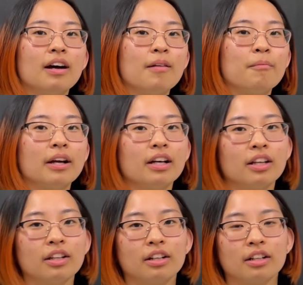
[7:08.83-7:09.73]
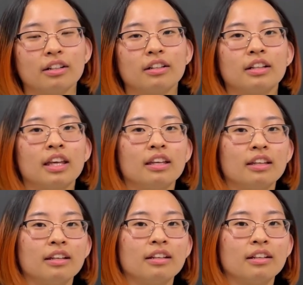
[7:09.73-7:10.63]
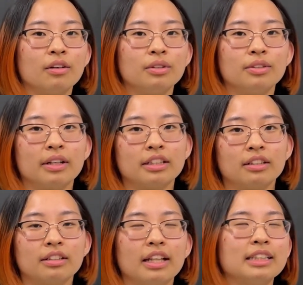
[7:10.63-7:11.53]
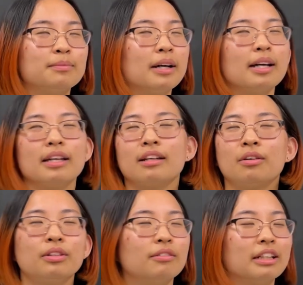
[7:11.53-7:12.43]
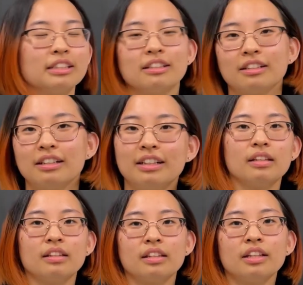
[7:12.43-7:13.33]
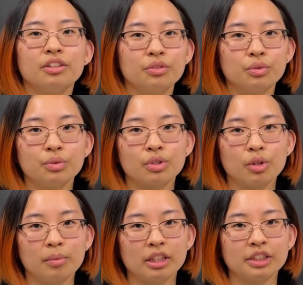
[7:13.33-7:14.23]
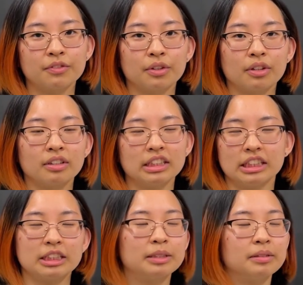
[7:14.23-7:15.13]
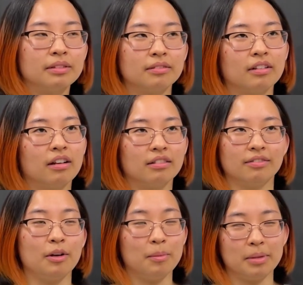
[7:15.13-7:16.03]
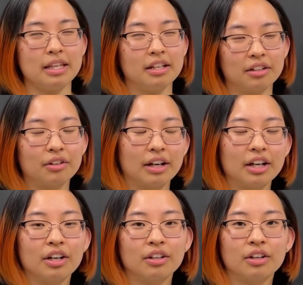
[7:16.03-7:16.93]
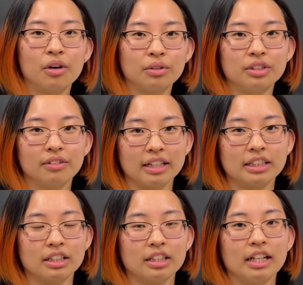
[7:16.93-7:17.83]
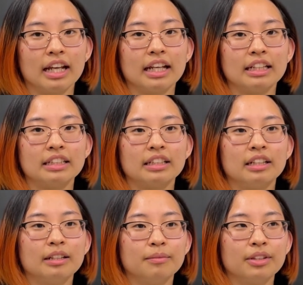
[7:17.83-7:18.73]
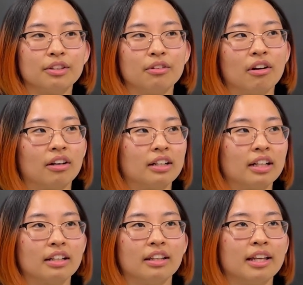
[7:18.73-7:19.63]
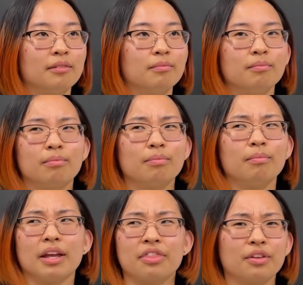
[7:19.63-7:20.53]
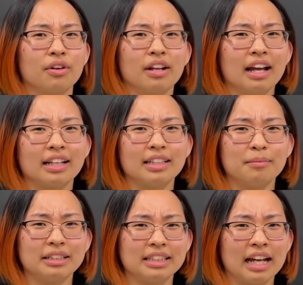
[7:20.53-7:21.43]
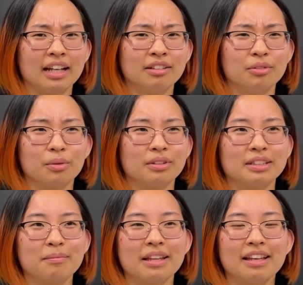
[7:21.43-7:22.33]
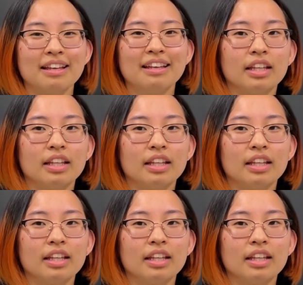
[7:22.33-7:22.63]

My other King co-director. That's my co-director. Thank you so much for just, being a great co-director, and you are like my third academics dad or something.